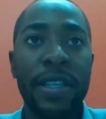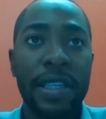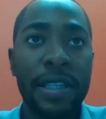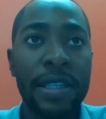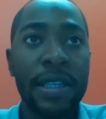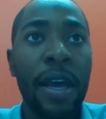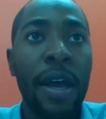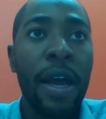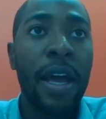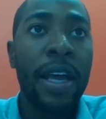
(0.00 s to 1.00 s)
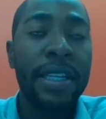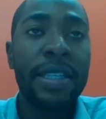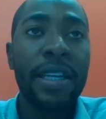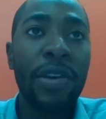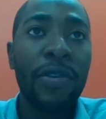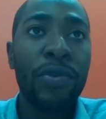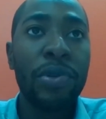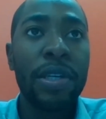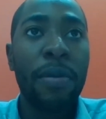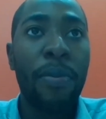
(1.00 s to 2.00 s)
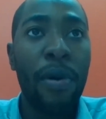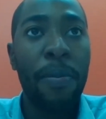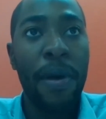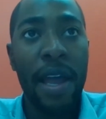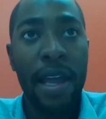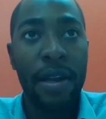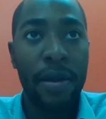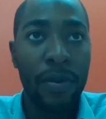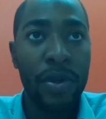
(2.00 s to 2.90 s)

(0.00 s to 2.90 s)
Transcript: For instance, instead of using propane,